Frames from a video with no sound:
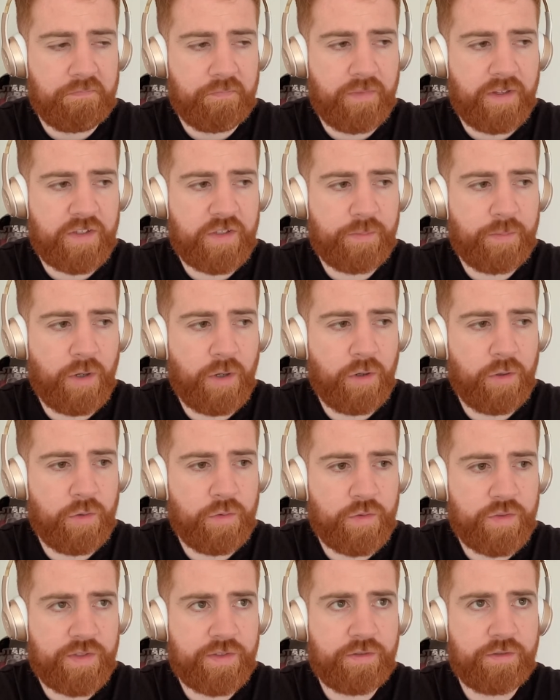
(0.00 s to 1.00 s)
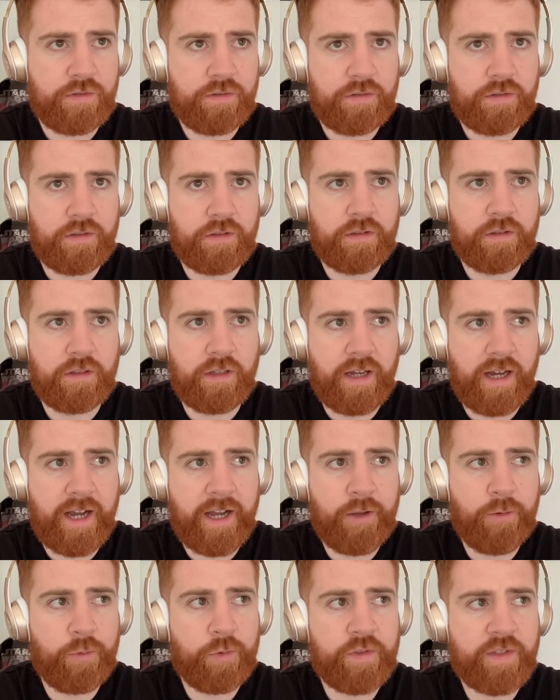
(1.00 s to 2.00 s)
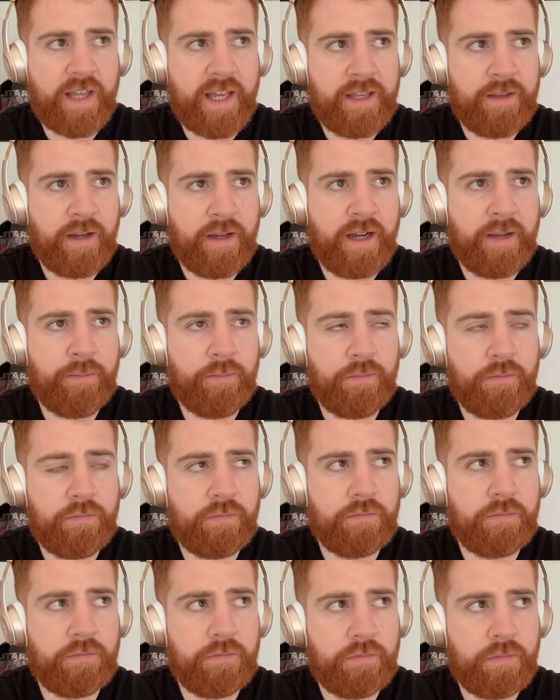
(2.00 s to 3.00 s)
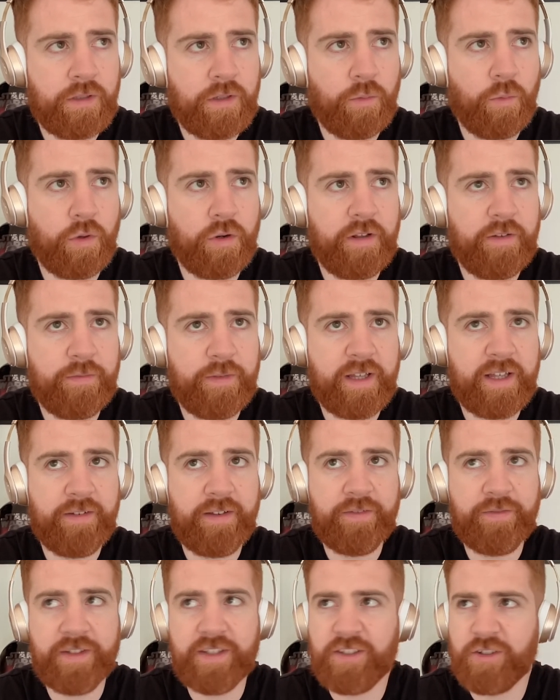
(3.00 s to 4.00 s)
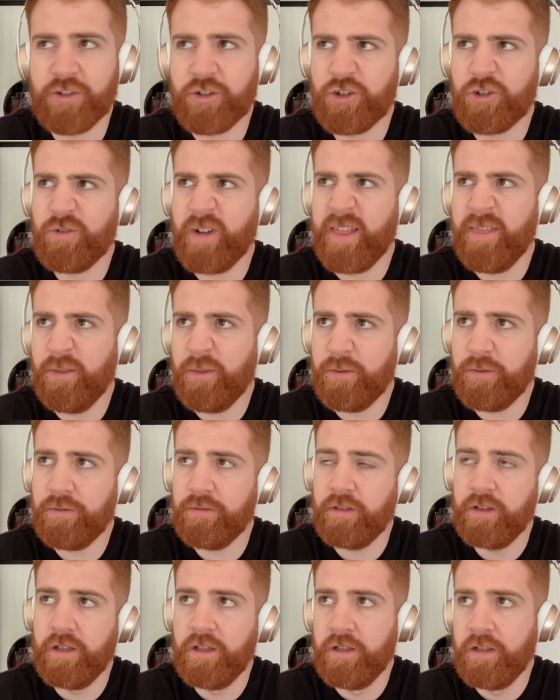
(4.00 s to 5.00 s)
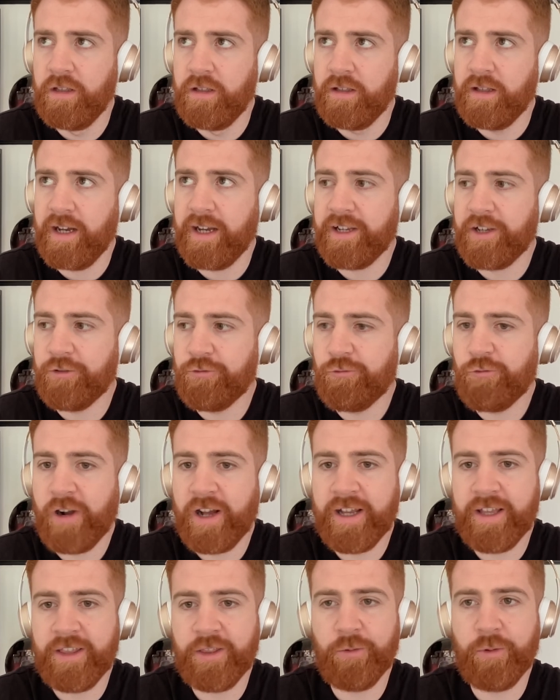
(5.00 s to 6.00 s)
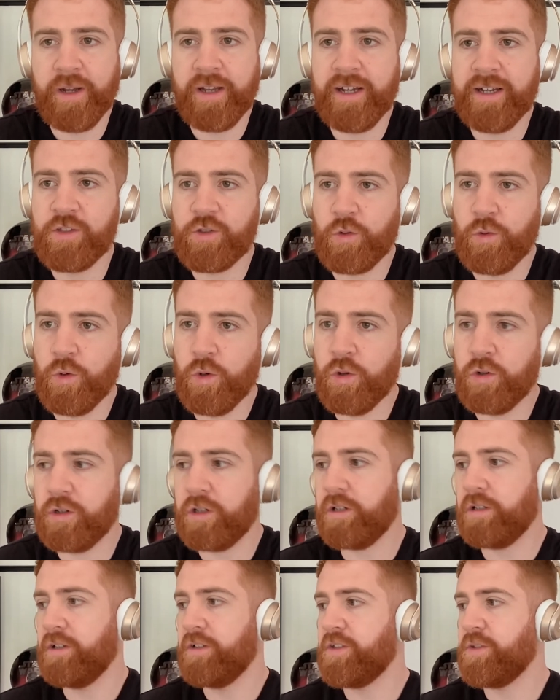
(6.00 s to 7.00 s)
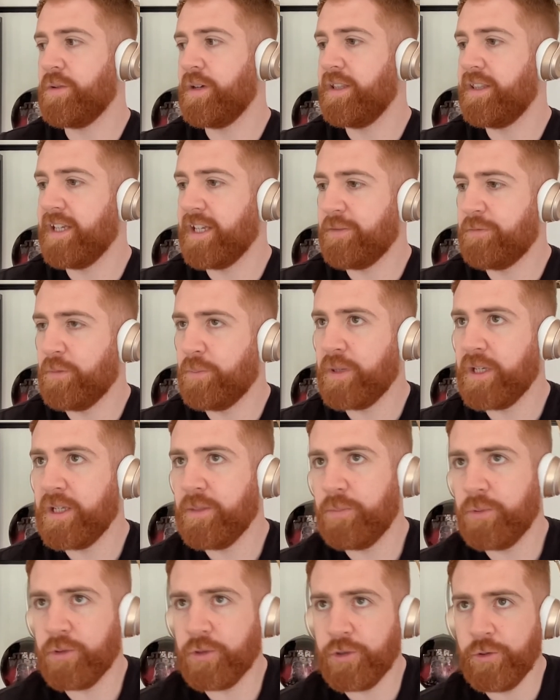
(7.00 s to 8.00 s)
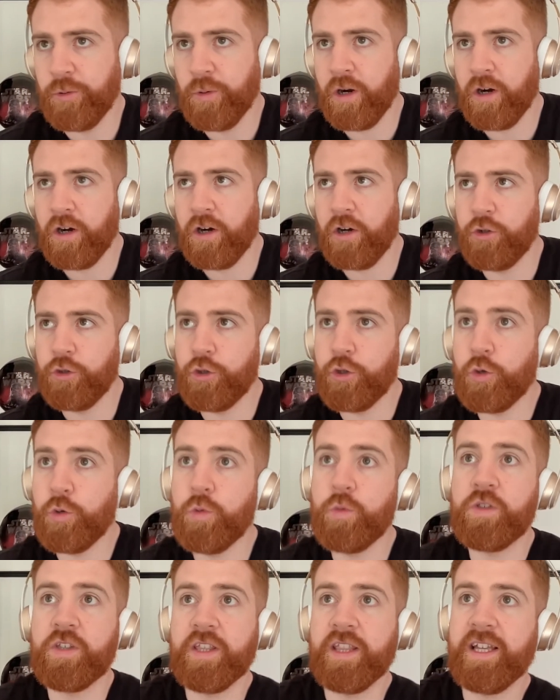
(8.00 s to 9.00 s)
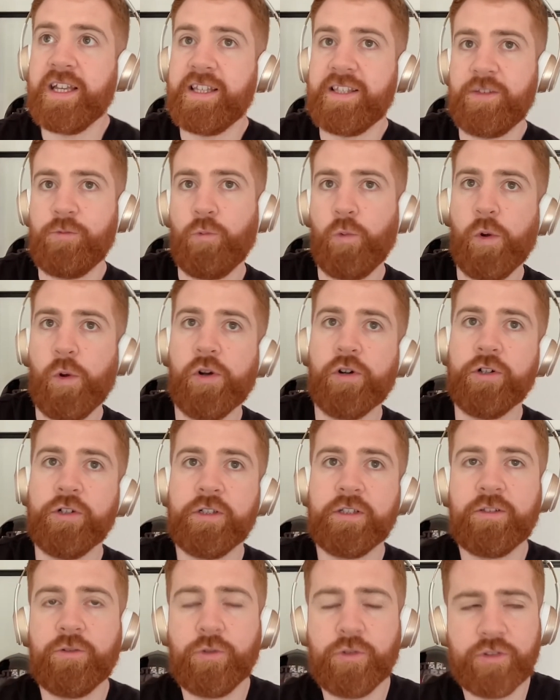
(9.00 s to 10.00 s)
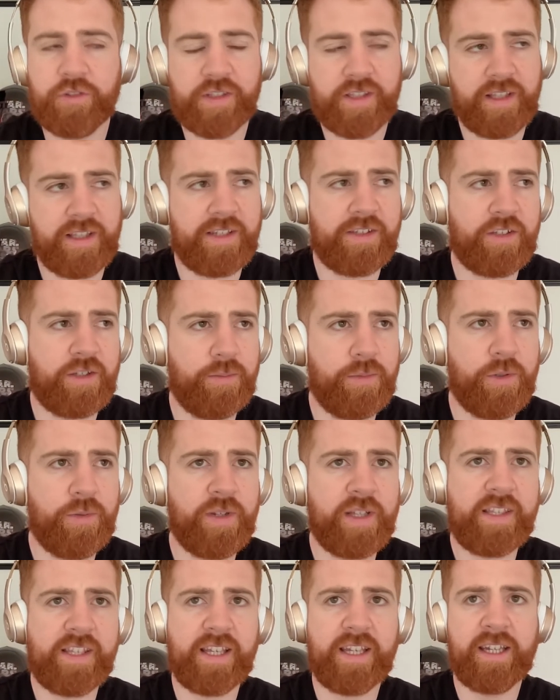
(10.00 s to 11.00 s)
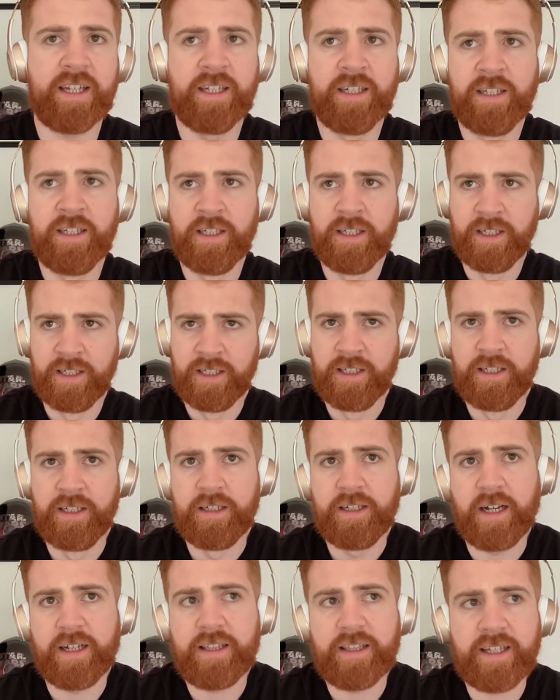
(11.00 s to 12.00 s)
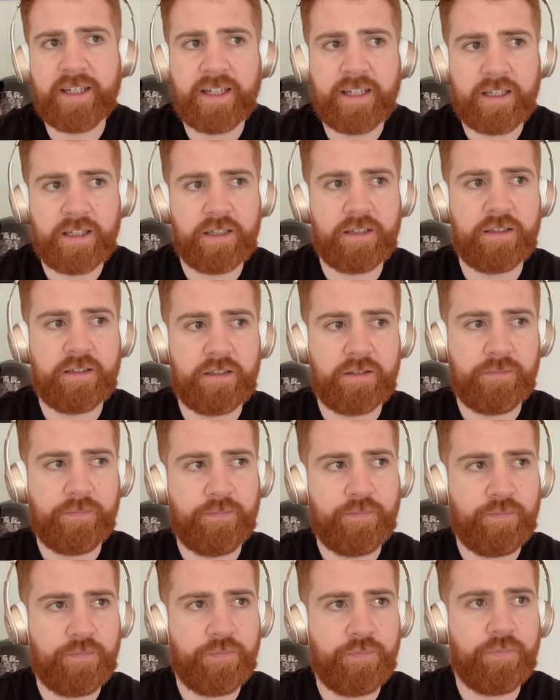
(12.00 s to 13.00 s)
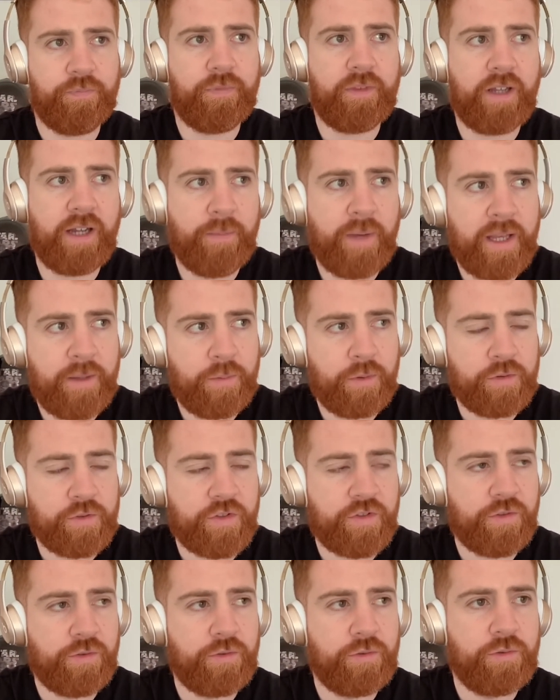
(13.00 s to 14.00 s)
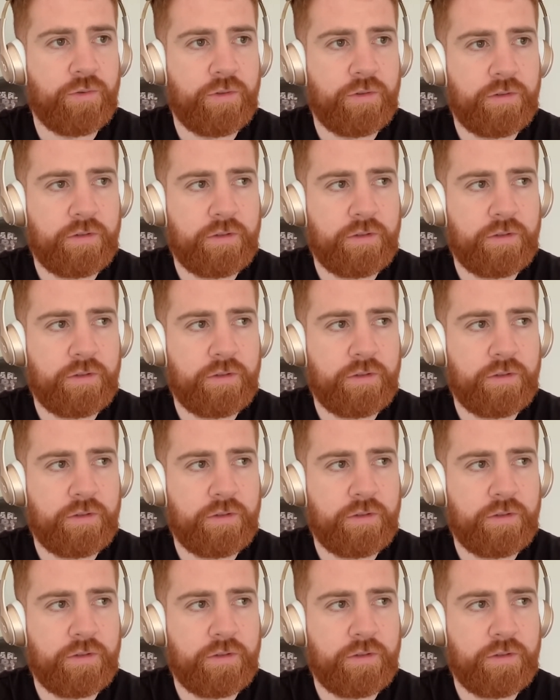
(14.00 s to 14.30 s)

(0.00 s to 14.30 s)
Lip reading: I suppose I'm one of, if it's a strength, I can write the way I talk. So I think for people who are new to this world or to this community, I think I'm able to